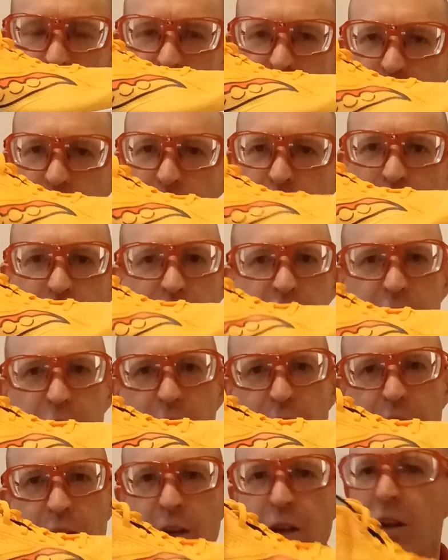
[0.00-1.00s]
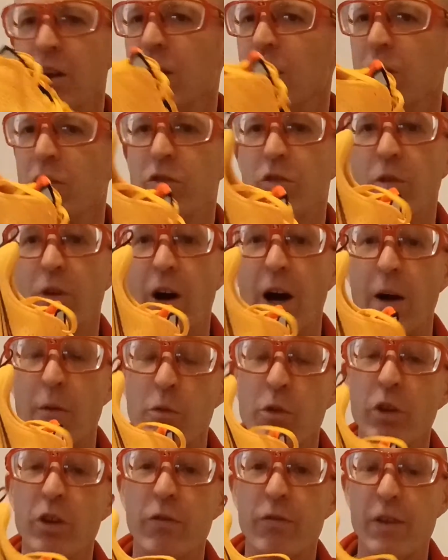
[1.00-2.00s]
at the front. So I
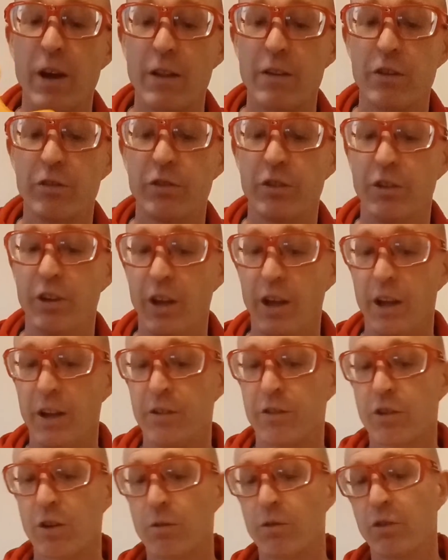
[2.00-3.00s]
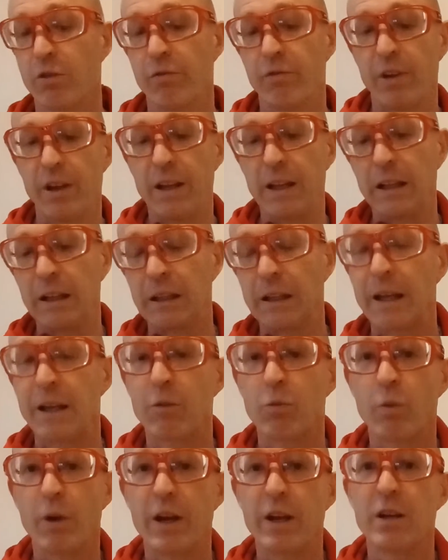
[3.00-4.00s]
really found this in terms of a
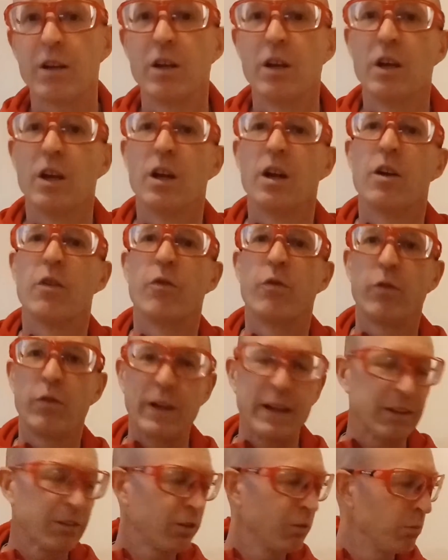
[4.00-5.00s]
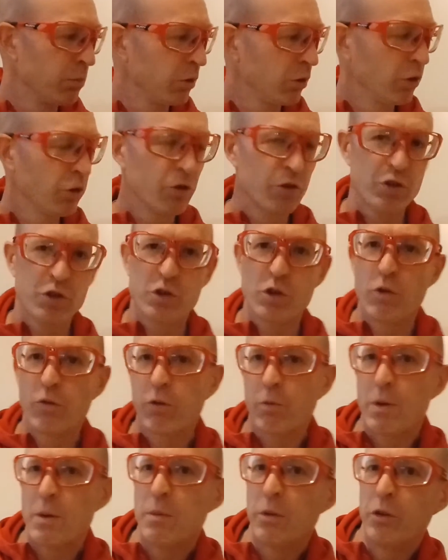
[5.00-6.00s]
lightweight, flexible shoe for
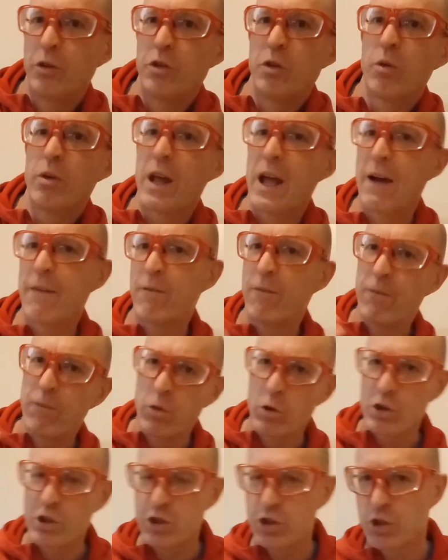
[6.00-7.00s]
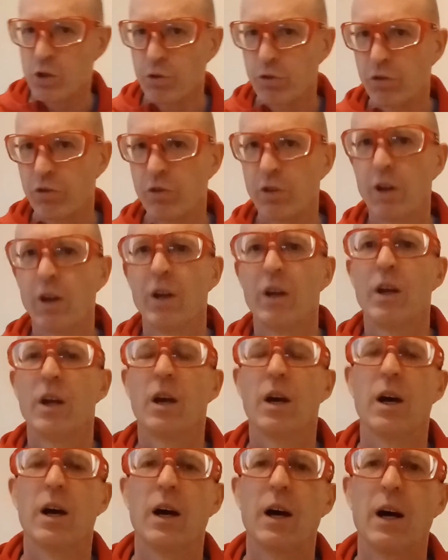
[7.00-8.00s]
people who don't have foot shoes,
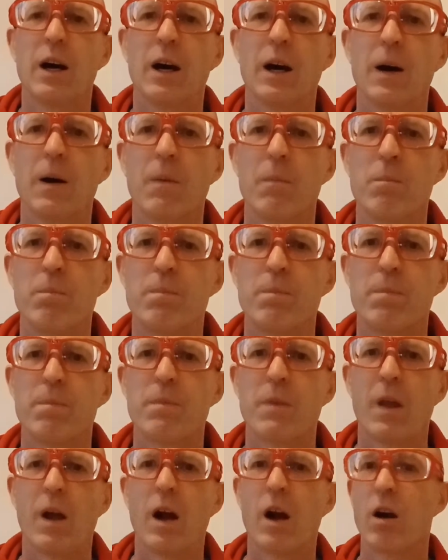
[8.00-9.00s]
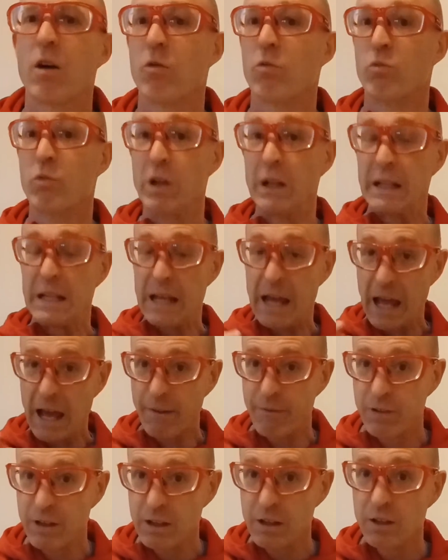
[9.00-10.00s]
aren't really
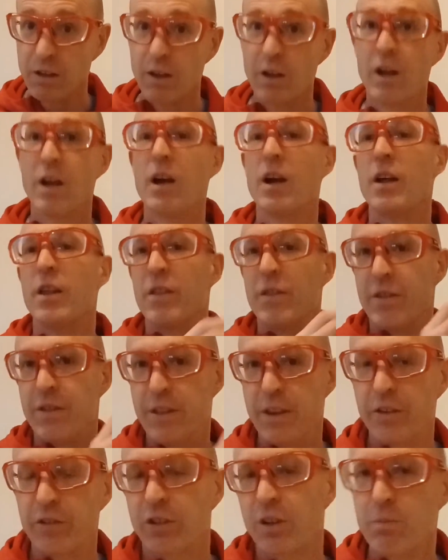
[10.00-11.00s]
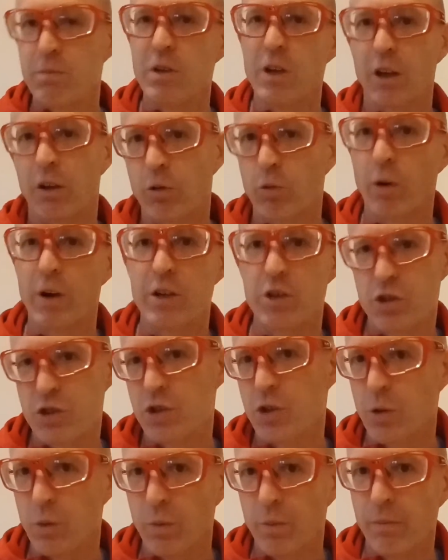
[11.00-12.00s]
heavy. This can be a great shoe.
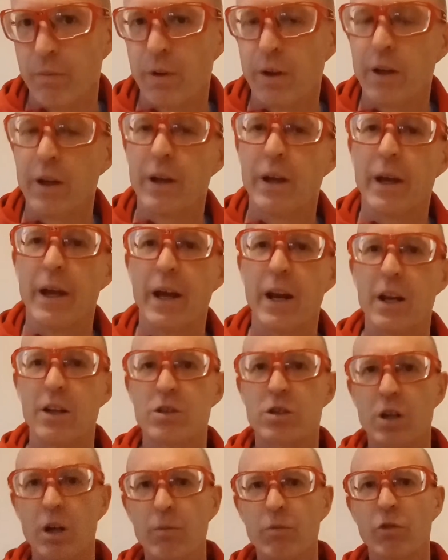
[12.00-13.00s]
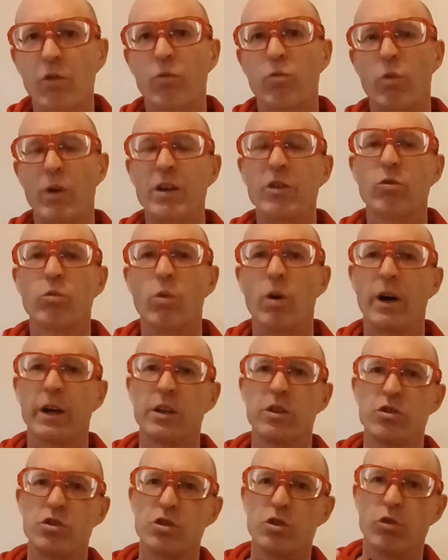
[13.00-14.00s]
And in terms of race walking
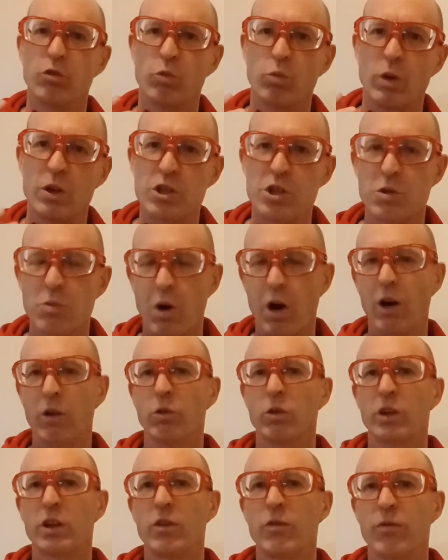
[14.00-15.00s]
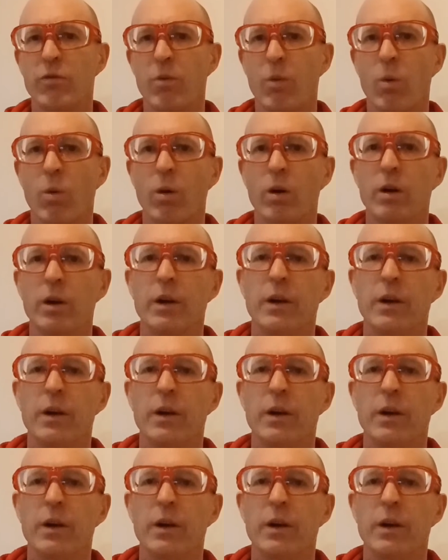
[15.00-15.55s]
shoes, what you are looking for